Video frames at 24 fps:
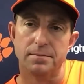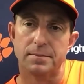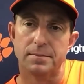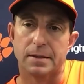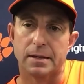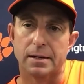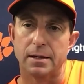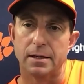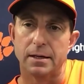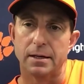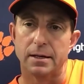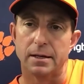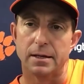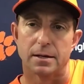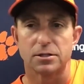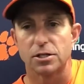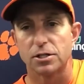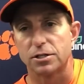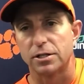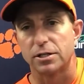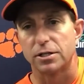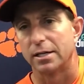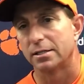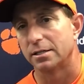Yeah,
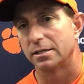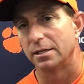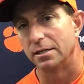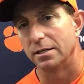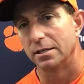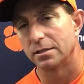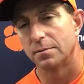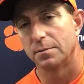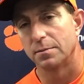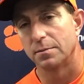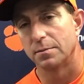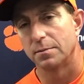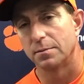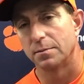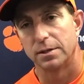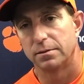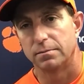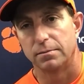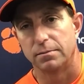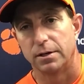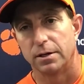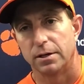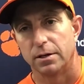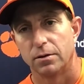not just that
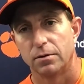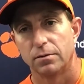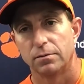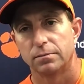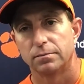season, but,